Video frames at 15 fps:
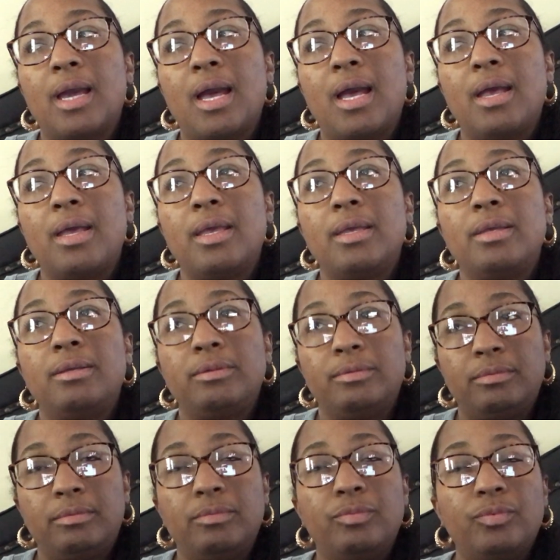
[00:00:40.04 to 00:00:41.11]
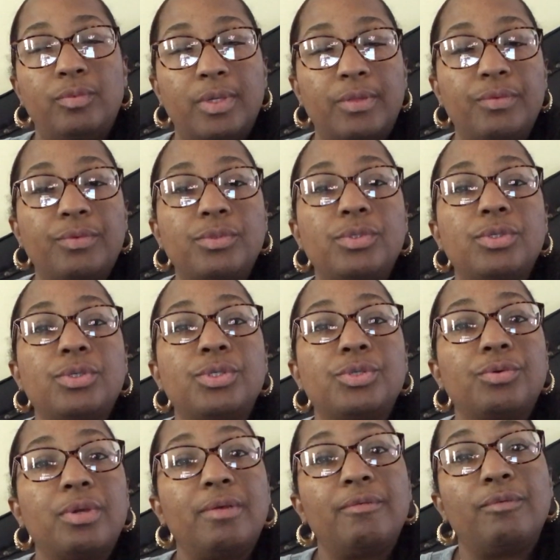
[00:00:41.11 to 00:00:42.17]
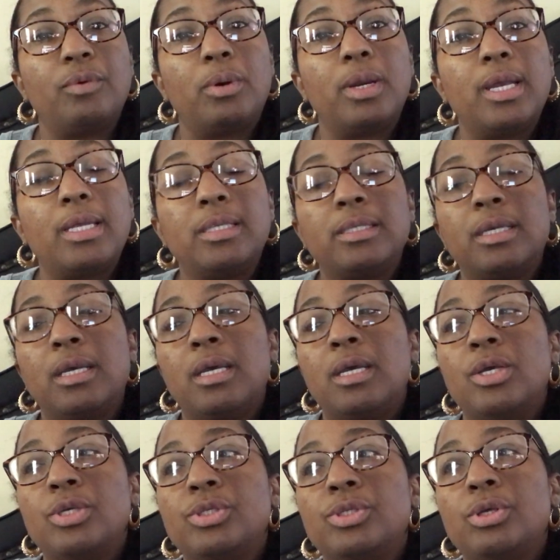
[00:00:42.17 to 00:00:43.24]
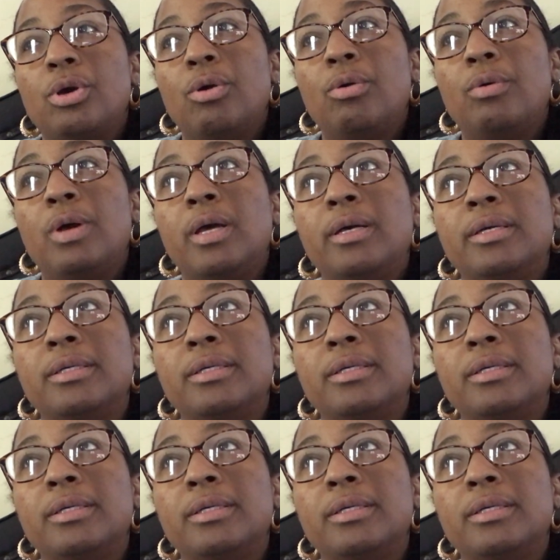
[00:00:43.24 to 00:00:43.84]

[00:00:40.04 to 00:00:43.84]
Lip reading: I went through surgery for it. So